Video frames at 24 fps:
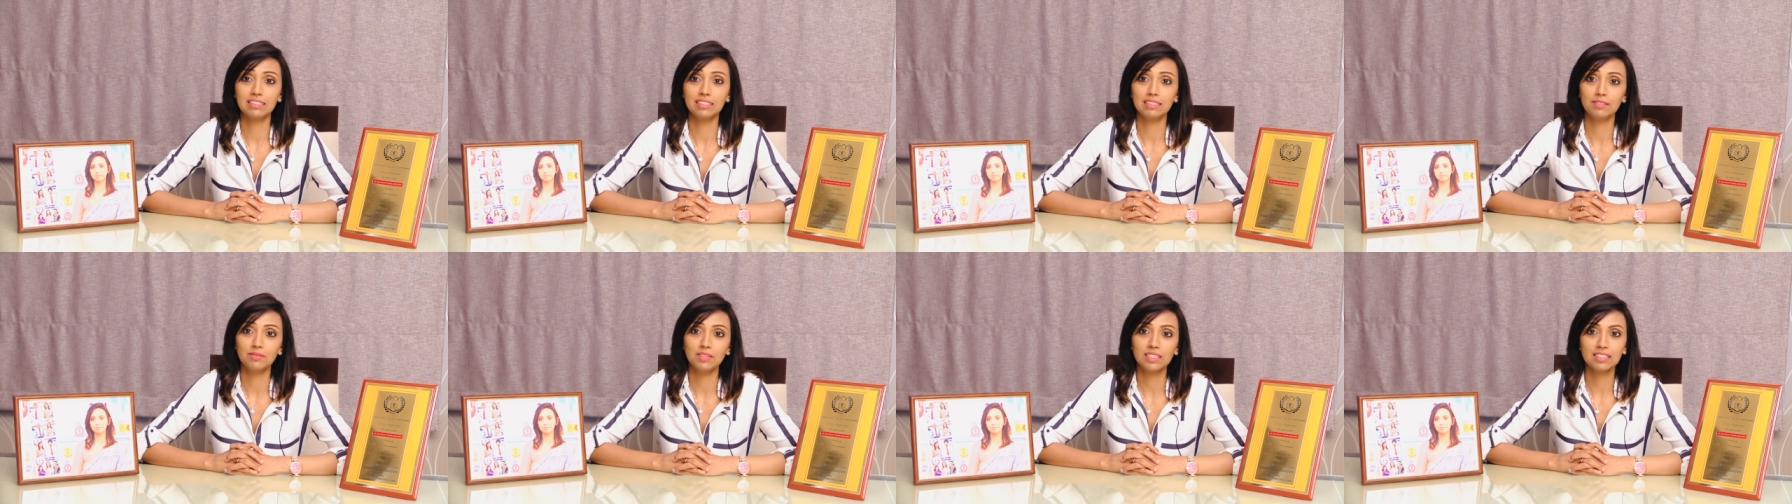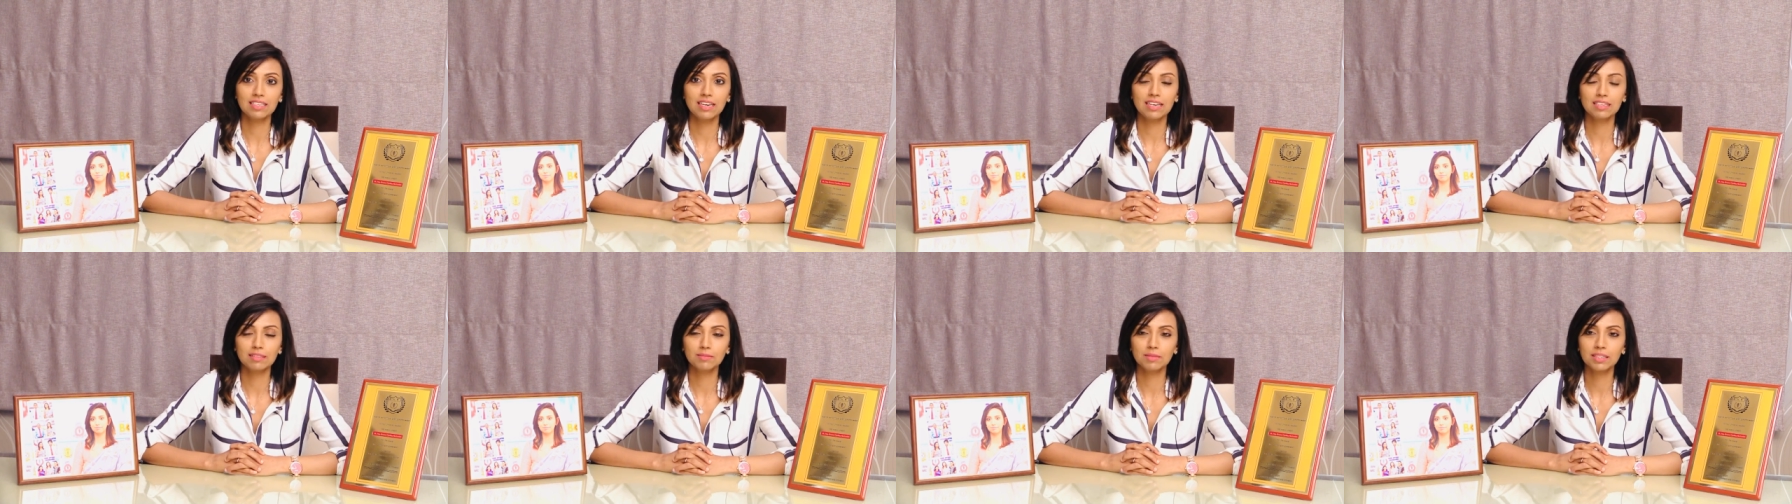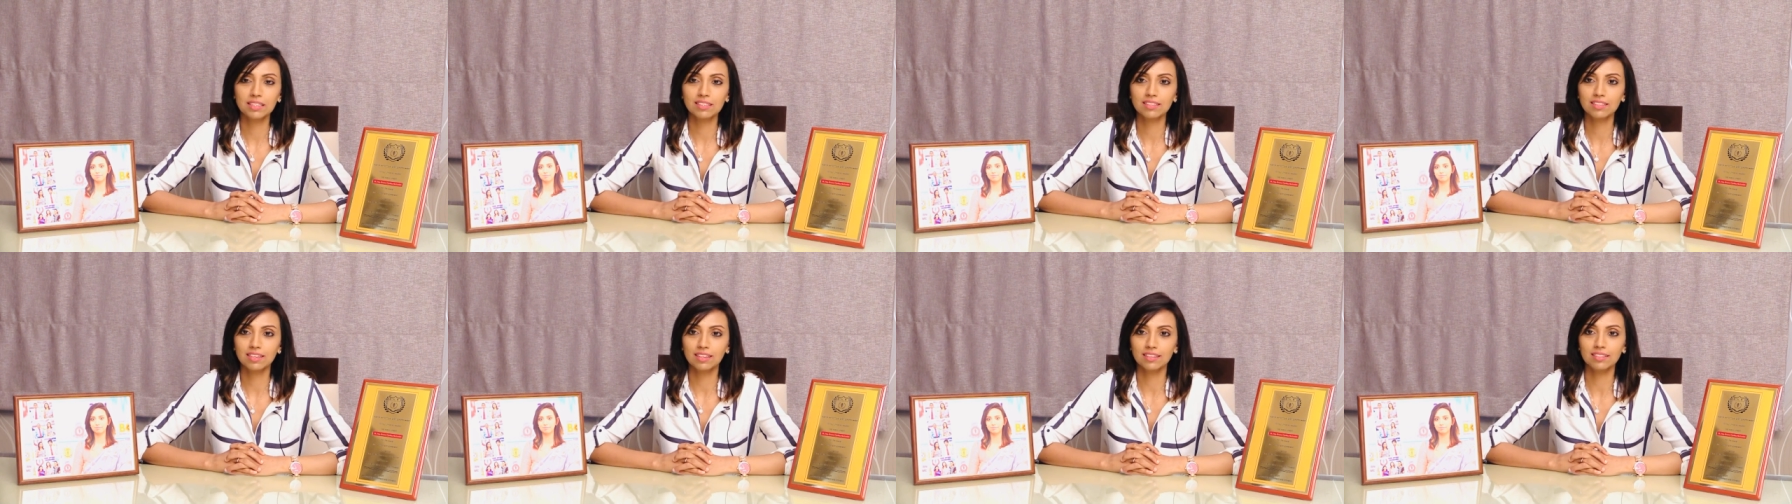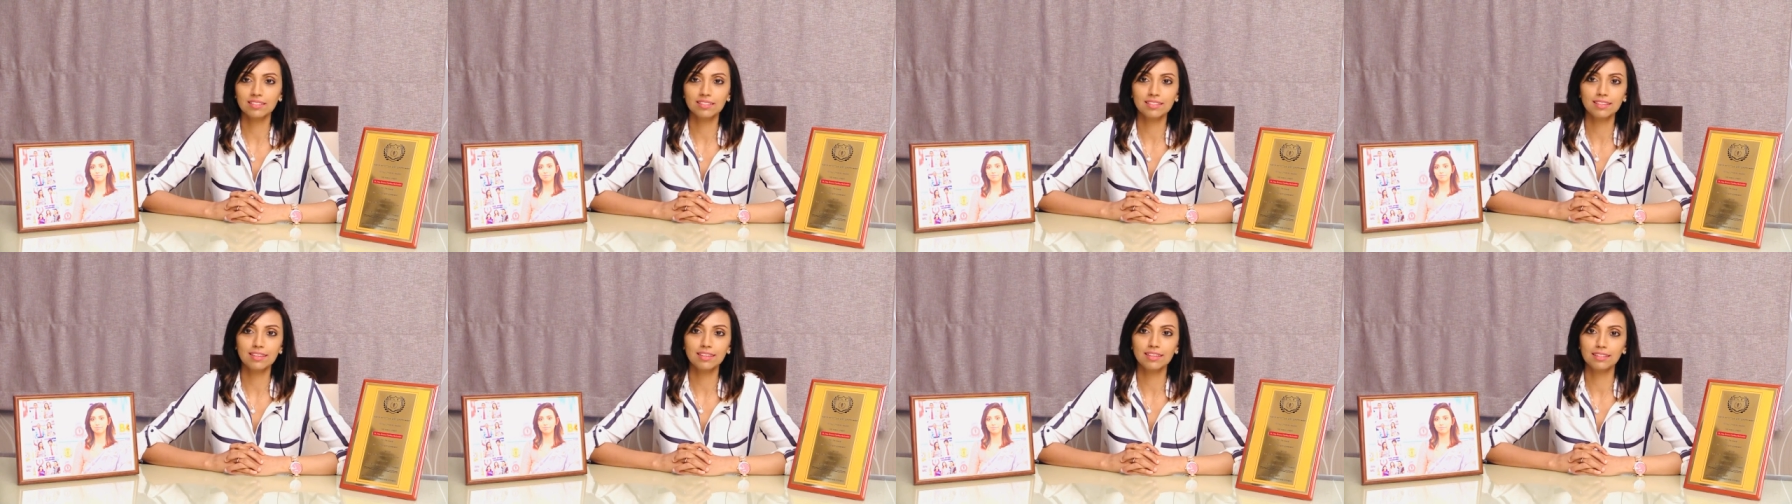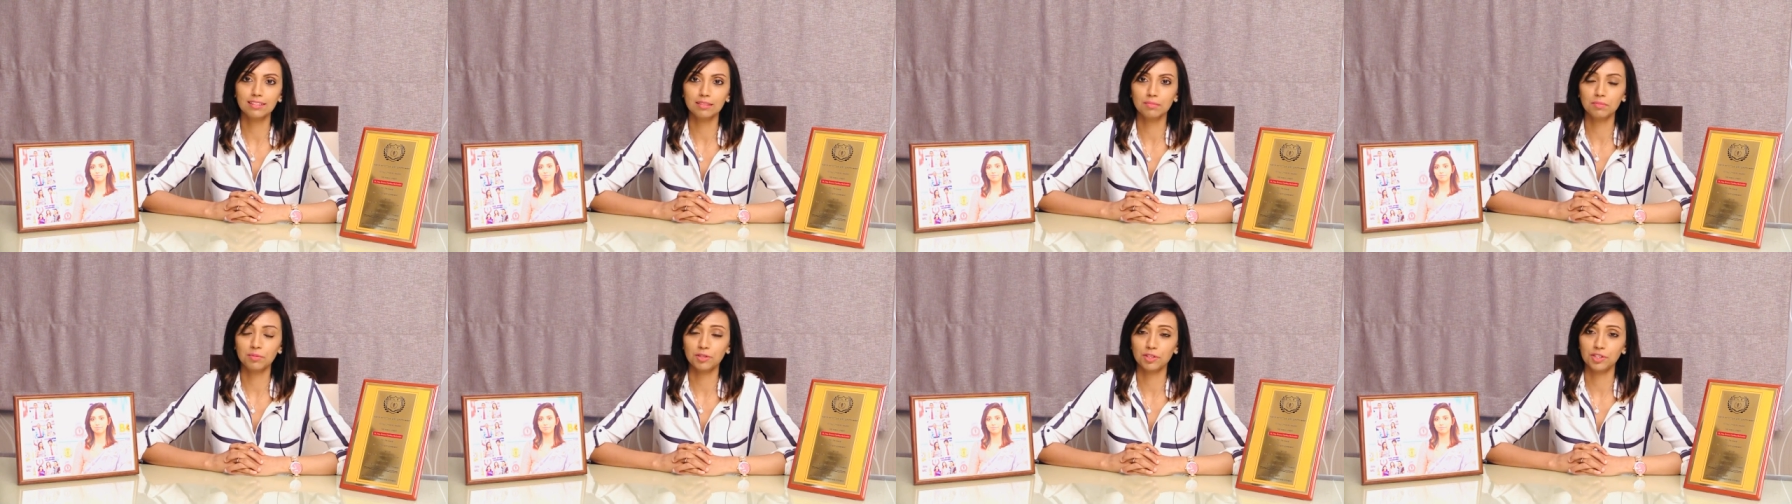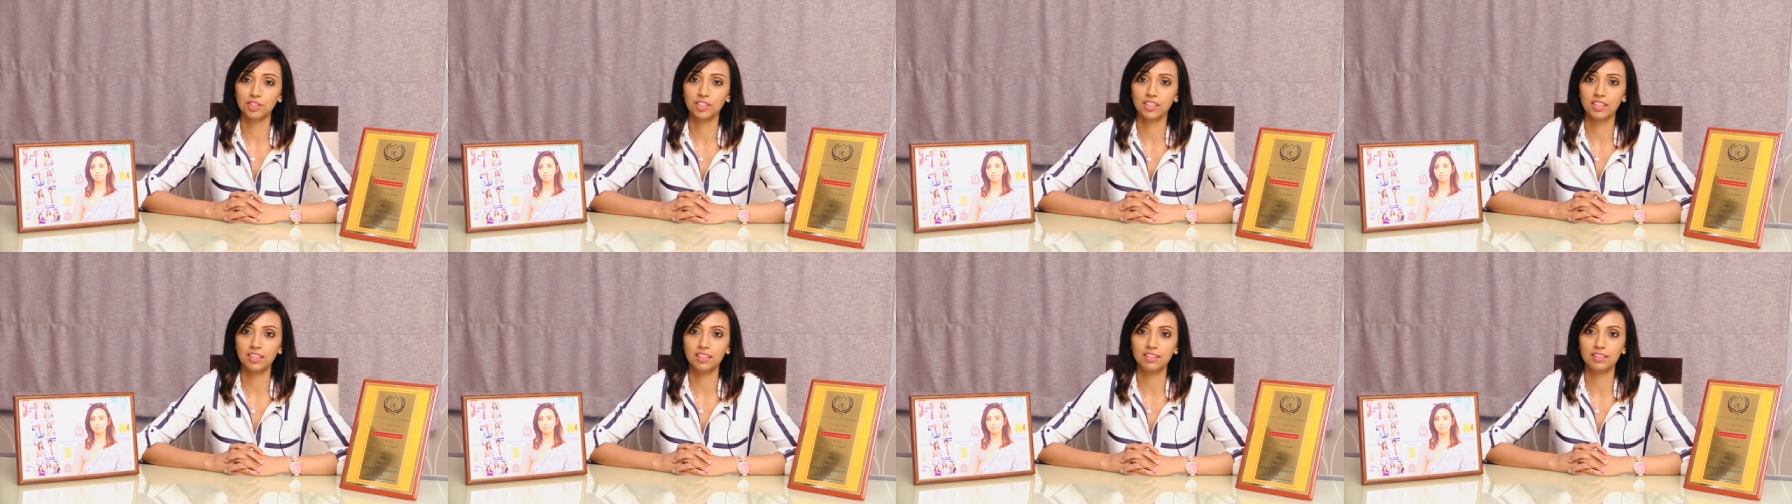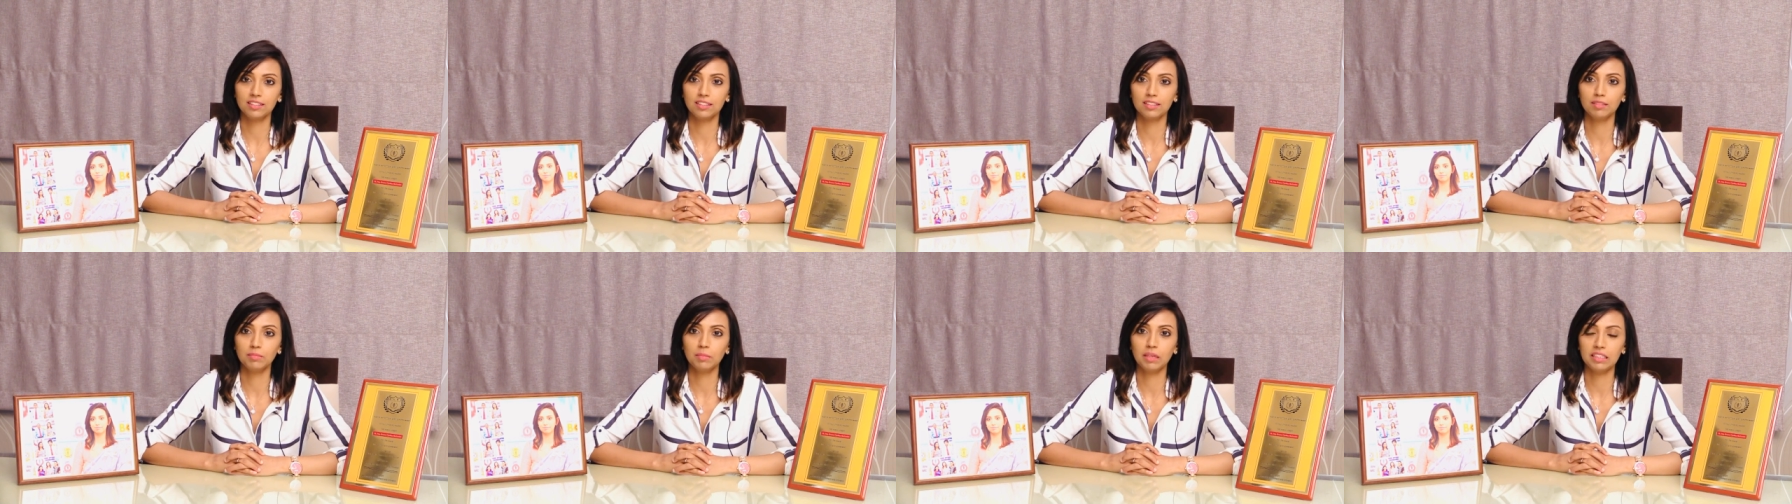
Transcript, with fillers: service has been sincerely appreciated